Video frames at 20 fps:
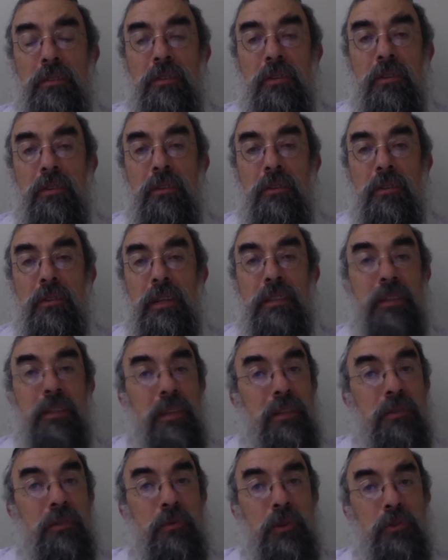So,
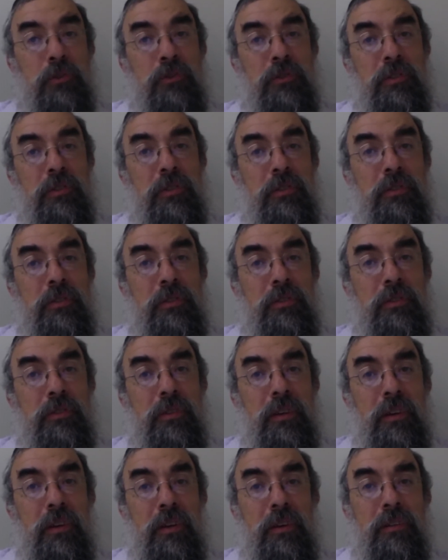and another question
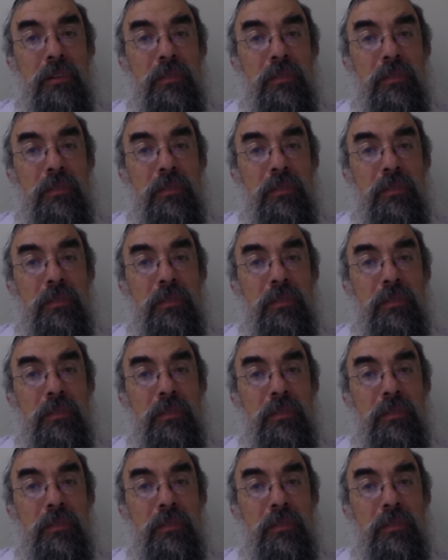is,